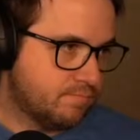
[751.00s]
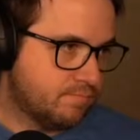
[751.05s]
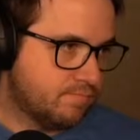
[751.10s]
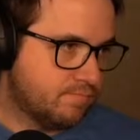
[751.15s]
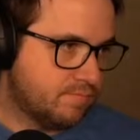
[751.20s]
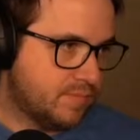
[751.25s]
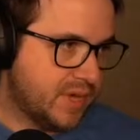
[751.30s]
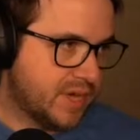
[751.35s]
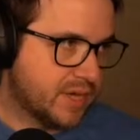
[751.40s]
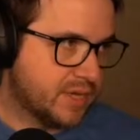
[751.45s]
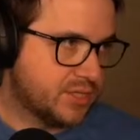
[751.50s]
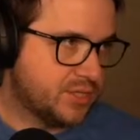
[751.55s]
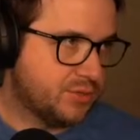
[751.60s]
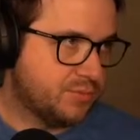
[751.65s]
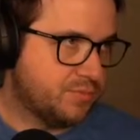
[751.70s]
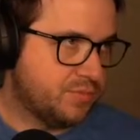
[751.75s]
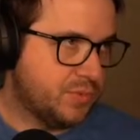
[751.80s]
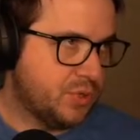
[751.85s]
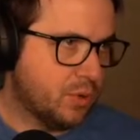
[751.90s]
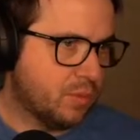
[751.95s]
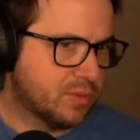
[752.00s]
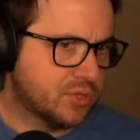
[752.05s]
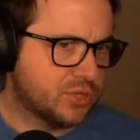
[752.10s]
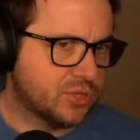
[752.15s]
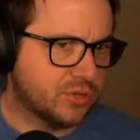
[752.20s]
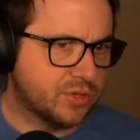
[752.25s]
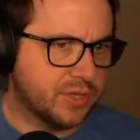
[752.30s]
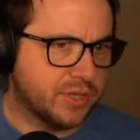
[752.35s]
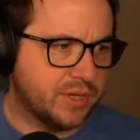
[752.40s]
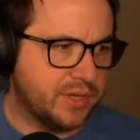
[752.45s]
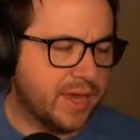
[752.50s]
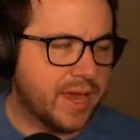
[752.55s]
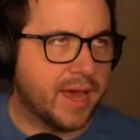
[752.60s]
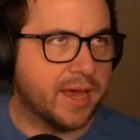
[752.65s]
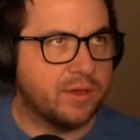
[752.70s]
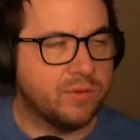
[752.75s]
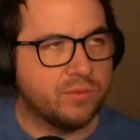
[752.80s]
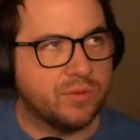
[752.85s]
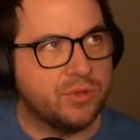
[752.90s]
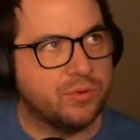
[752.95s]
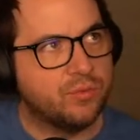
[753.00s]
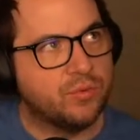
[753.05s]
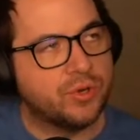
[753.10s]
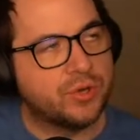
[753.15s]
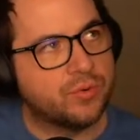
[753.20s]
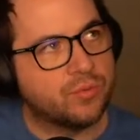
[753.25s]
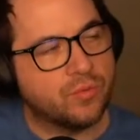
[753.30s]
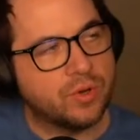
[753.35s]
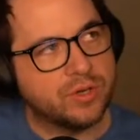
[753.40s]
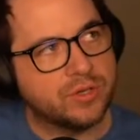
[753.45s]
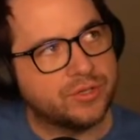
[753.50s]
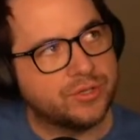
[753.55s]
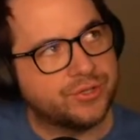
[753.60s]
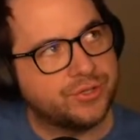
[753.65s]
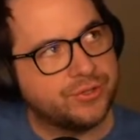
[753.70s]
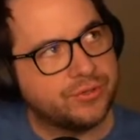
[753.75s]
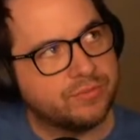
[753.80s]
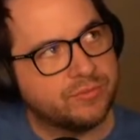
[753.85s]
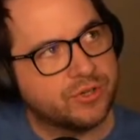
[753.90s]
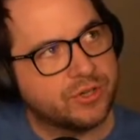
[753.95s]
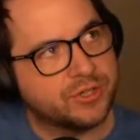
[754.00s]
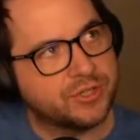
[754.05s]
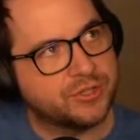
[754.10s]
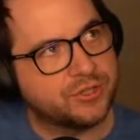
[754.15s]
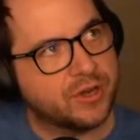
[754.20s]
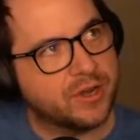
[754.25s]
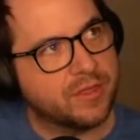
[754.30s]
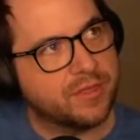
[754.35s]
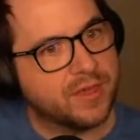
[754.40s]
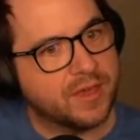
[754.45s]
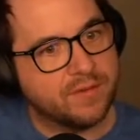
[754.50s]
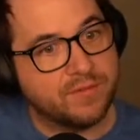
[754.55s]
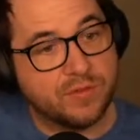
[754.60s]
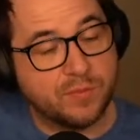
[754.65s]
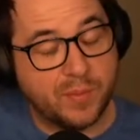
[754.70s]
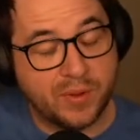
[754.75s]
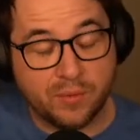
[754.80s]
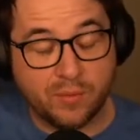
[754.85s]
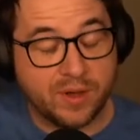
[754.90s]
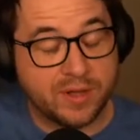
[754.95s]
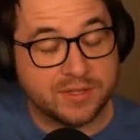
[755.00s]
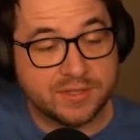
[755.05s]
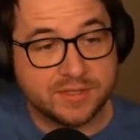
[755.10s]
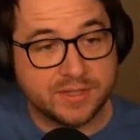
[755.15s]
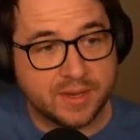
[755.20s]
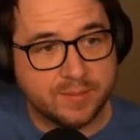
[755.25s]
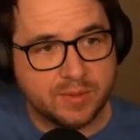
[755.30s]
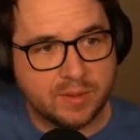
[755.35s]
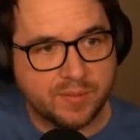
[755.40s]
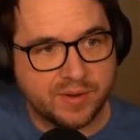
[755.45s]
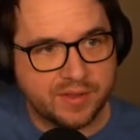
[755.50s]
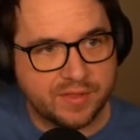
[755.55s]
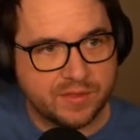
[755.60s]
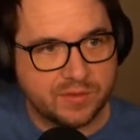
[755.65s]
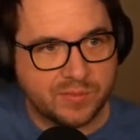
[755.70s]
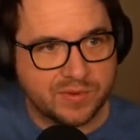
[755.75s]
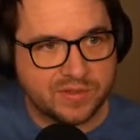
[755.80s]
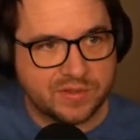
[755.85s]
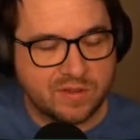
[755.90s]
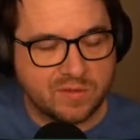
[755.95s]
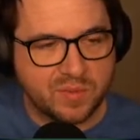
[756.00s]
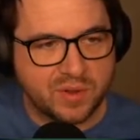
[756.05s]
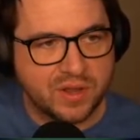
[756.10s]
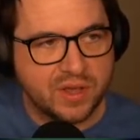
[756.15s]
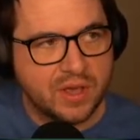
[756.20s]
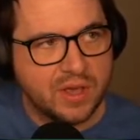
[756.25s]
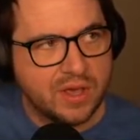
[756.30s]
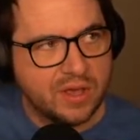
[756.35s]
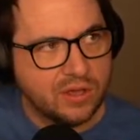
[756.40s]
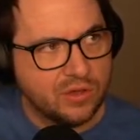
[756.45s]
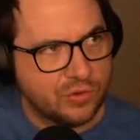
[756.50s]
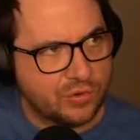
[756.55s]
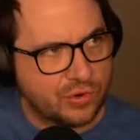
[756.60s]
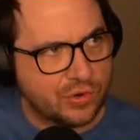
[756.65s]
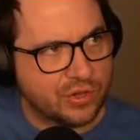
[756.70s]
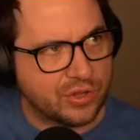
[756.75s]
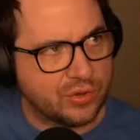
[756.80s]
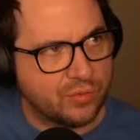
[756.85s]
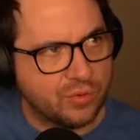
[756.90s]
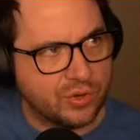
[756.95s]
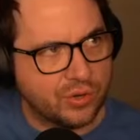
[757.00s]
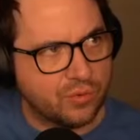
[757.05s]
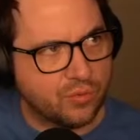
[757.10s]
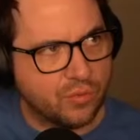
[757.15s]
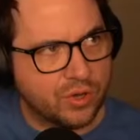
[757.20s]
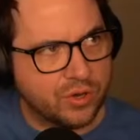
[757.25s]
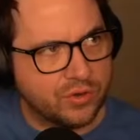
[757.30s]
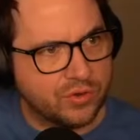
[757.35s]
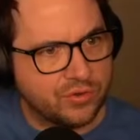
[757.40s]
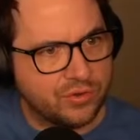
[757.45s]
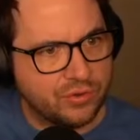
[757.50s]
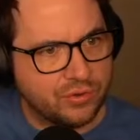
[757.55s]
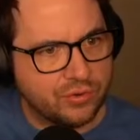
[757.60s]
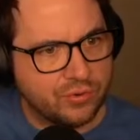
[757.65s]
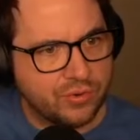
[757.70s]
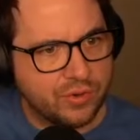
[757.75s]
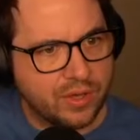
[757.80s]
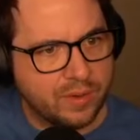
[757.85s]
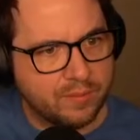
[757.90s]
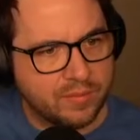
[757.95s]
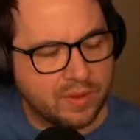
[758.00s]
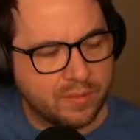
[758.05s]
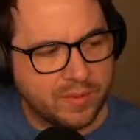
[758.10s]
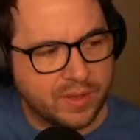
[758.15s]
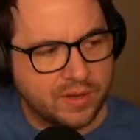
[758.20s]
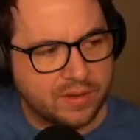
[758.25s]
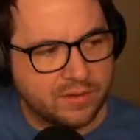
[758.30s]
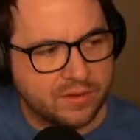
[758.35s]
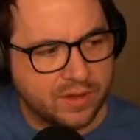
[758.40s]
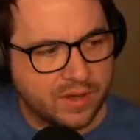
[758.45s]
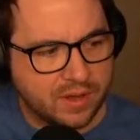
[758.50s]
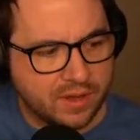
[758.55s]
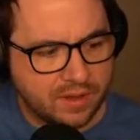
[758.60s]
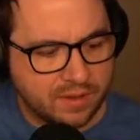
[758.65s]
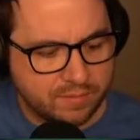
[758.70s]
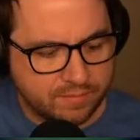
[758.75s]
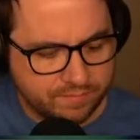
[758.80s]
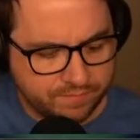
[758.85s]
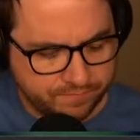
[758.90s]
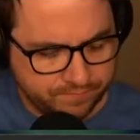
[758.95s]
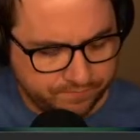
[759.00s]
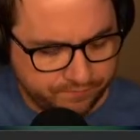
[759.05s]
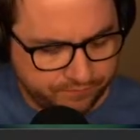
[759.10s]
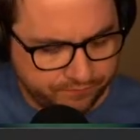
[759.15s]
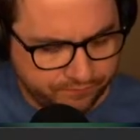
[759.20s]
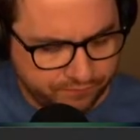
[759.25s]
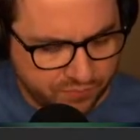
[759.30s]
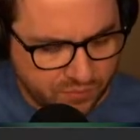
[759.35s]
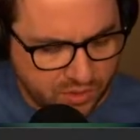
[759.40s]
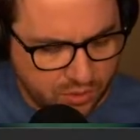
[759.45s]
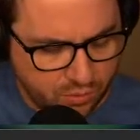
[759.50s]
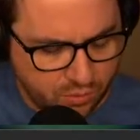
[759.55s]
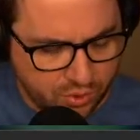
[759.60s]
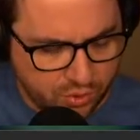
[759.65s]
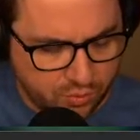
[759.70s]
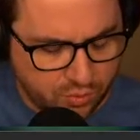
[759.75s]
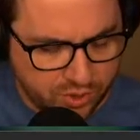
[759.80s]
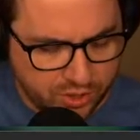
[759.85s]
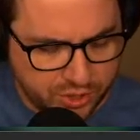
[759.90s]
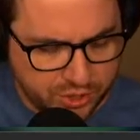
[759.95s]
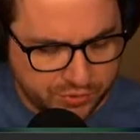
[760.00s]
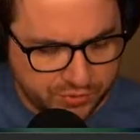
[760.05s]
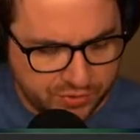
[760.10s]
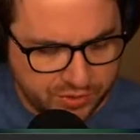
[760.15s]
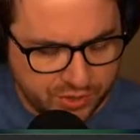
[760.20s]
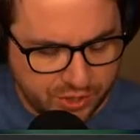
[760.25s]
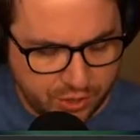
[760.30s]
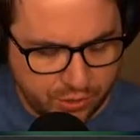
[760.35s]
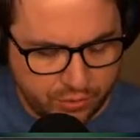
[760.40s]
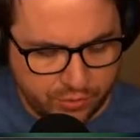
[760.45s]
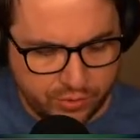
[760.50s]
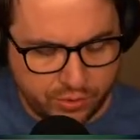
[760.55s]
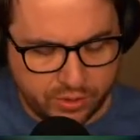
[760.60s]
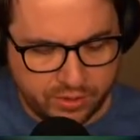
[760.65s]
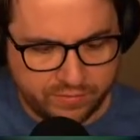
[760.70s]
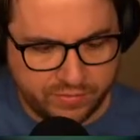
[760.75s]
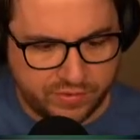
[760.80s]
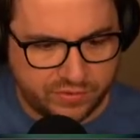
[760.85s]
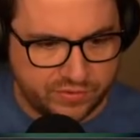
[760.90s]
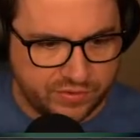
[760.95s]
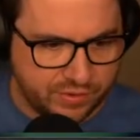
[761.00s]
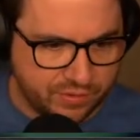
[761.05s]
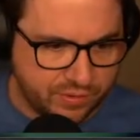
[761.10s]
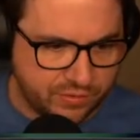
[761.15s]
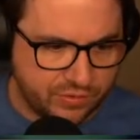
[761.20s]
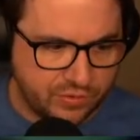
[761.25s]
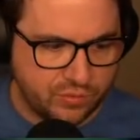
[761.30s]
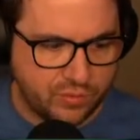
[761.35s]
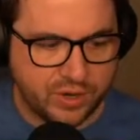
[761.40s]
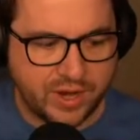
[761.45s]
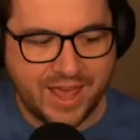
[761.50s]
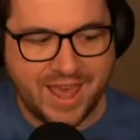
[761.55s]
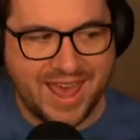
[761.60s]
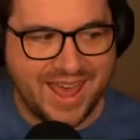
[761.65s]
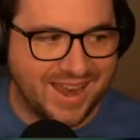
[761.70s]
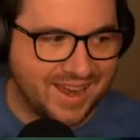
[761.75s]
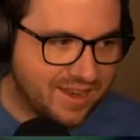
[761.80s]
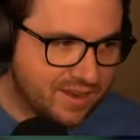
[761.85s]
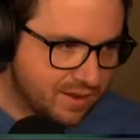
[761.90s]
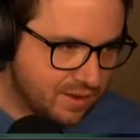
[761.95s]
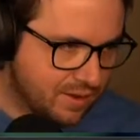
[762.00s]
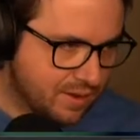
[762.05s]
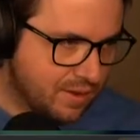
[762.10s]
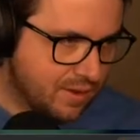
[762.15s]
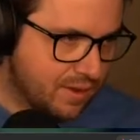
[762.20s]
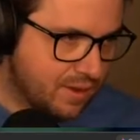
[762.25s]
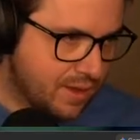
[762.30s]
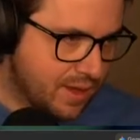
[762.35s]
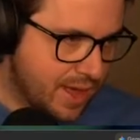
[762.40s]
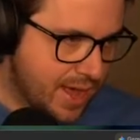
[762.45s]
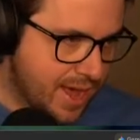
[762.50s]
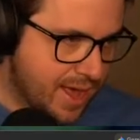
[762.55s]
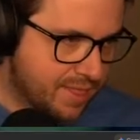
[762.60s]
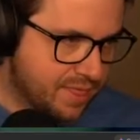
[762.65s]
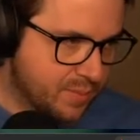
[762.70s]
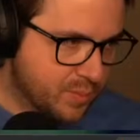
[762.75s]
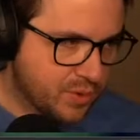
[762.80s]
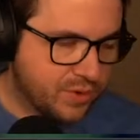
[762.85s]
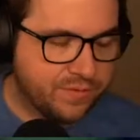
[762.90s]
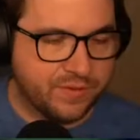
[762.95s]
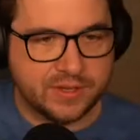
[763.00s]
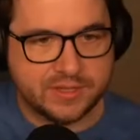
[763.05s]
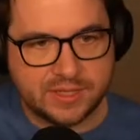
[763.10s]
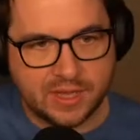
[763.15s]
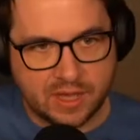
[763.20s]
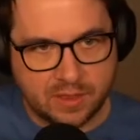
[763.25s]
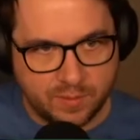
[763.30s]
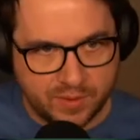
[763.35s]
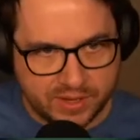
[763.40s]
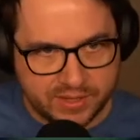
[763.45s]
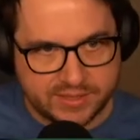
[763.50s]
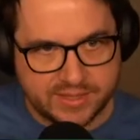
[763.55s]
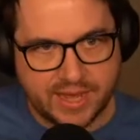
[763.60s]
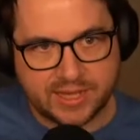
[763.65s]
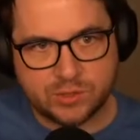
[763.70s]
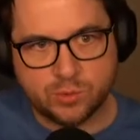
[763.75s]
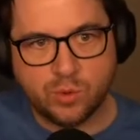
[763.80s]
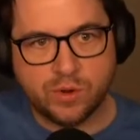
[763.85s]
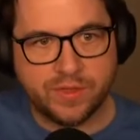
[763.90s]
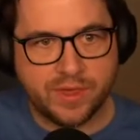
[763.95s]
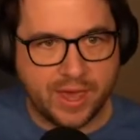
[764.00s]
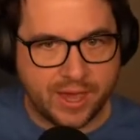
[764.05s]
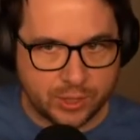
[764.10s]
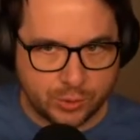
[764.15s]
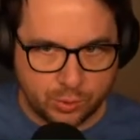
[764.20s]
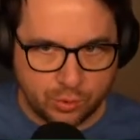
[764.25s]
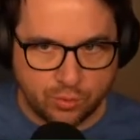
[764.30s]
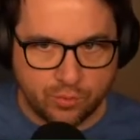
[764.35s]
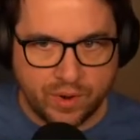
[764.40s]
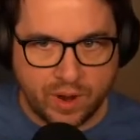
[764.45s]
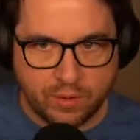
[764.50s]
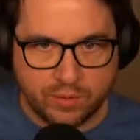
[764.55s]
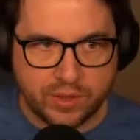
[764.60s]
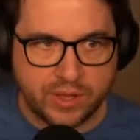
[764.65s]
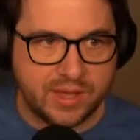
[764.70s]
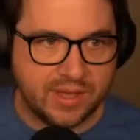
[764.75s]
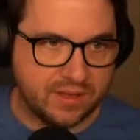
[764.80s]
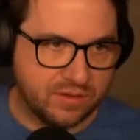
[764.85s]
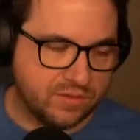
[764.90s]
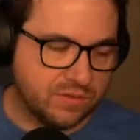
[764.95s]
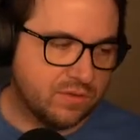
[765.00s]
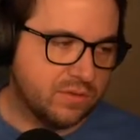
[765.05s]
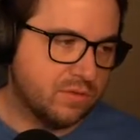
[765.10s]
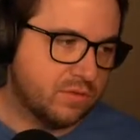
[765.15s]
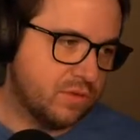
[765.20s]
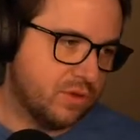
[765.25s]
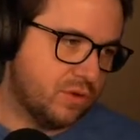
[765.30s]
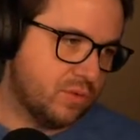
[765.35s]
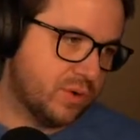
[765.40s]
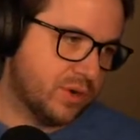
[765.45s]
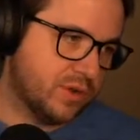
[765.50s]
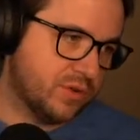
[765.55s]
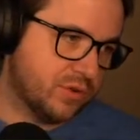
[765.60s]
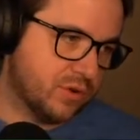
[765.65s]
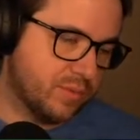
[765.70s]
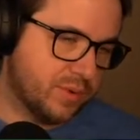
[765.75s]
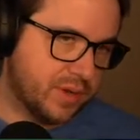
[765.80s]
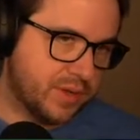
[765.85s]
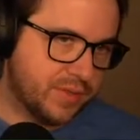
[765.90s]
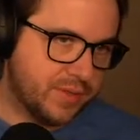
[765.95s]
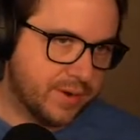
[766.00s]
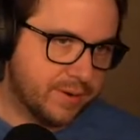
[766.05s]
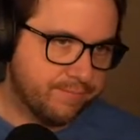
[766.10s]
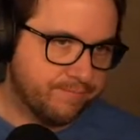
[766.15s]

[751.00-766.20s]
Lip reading: because you almost certainly, you wouldn't want to, I'm just trying to think, it's been a while since I implemented this myself, but you certainly wouldn't want to implement, you wouldn't want to just encode all of the zeros. You'd want to end at the prefix length because that's where the actual route is, so you don't want to terminate there.